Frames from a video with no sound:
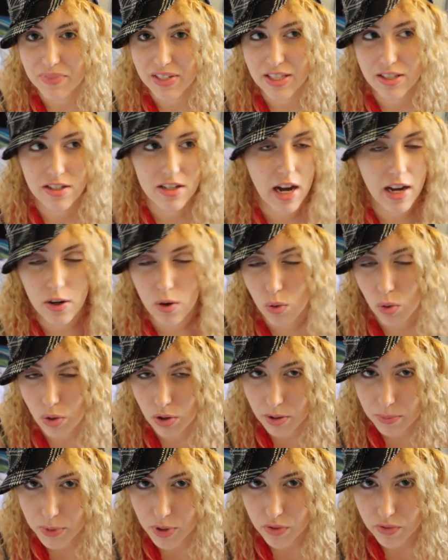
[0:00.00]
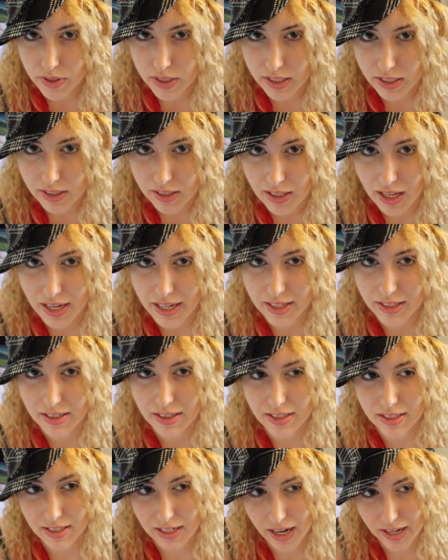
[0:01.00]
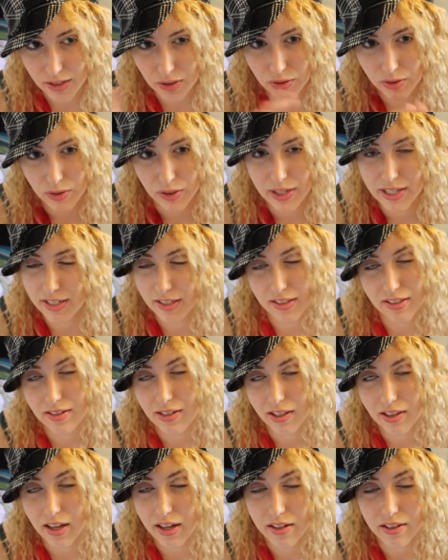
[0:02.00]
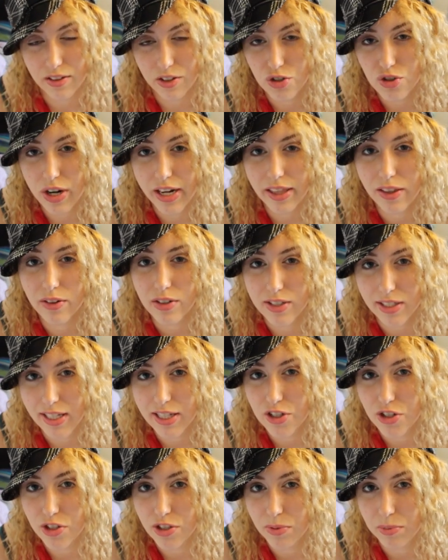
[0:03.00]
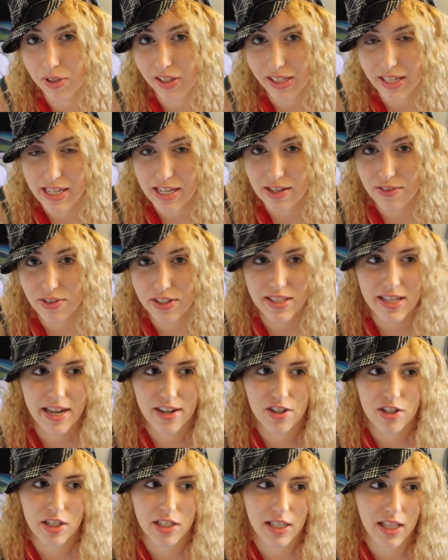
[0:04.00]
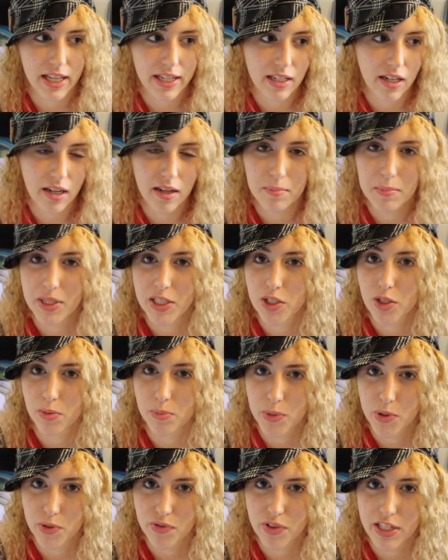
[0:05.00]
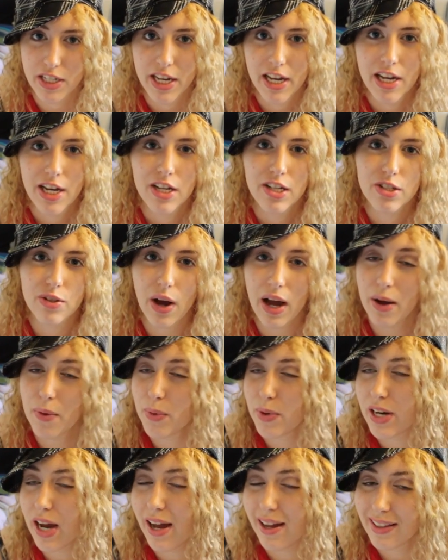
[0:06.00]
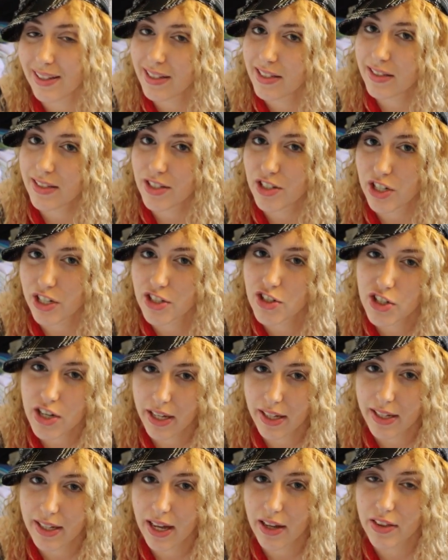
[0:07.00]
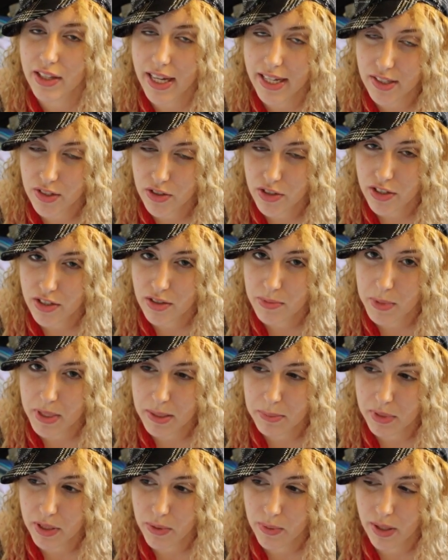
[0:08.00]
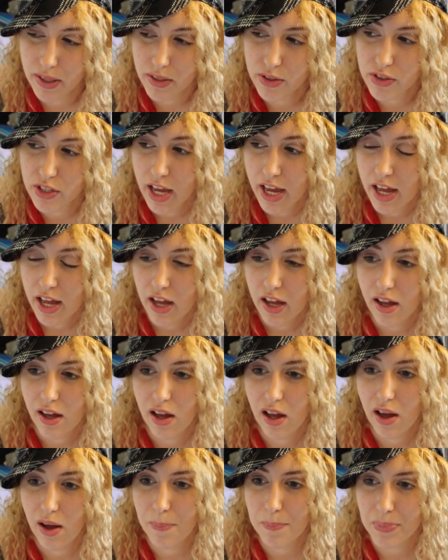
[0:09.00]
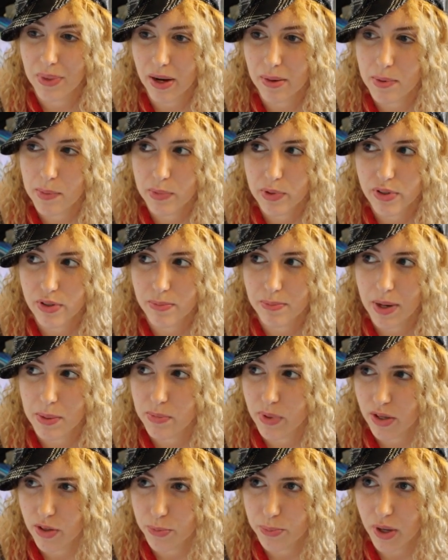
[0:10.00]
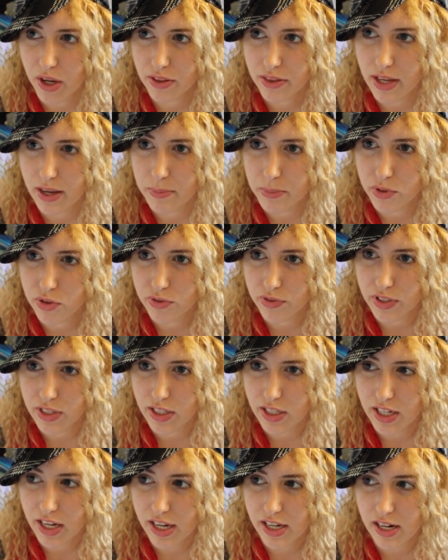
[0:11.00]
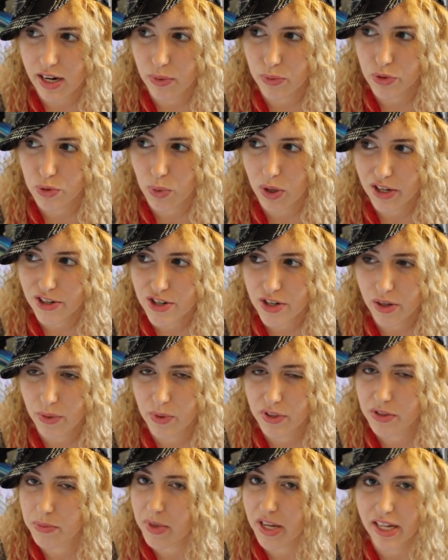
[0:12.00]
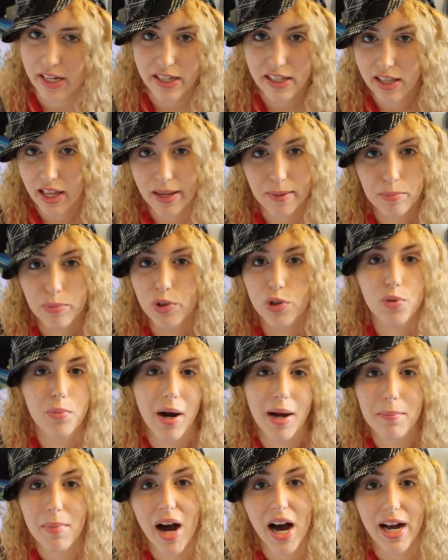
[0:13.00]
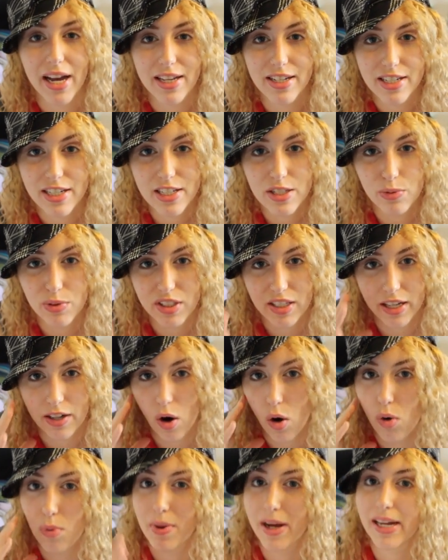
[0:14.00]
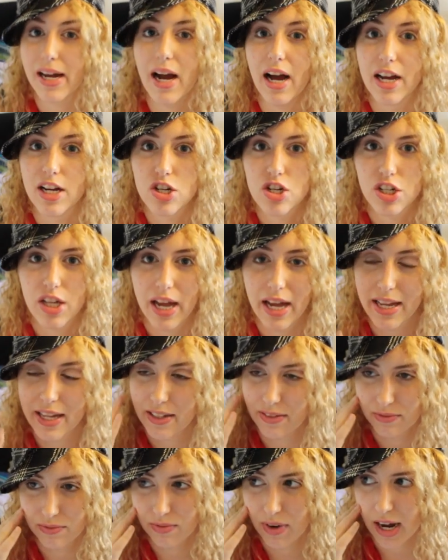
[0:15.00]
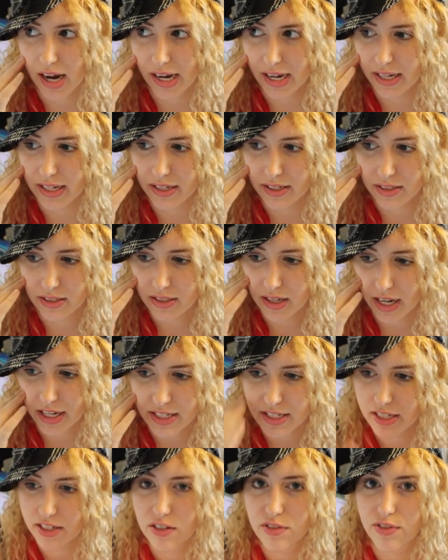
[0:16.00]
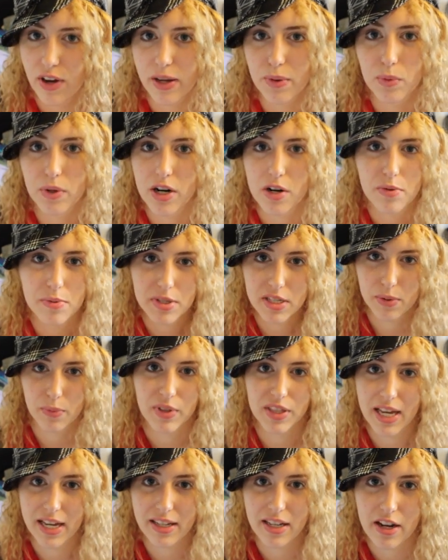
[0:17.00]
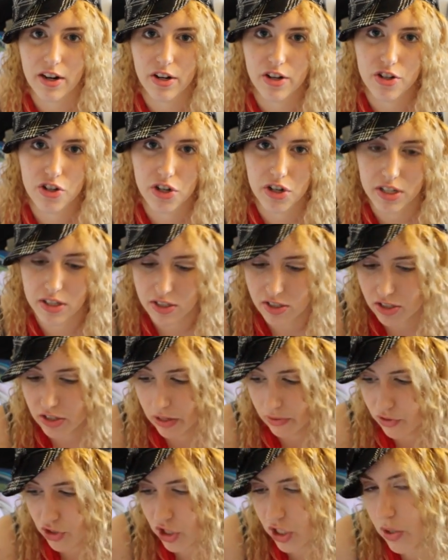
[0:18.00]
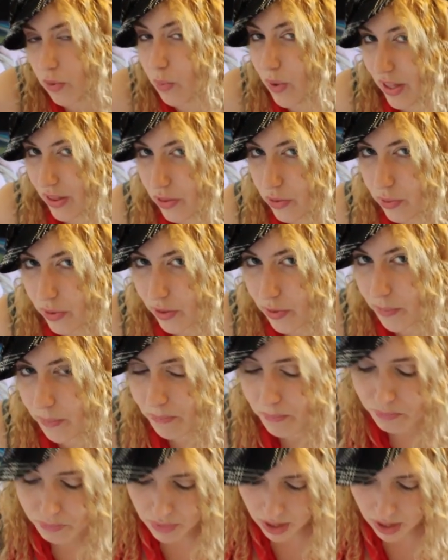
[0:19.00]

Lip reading: It's not a horror movie like the title and a lot of the trailers led you to believe. It's actually like a mental movie. So I would highly suggest checking out The Exorcism of Emily Rose. I remember my brother bought that movie and I was watching it with him and it like blew my mind because it was like, oh my gosh, I identified 100% with that character and the stuff she went through.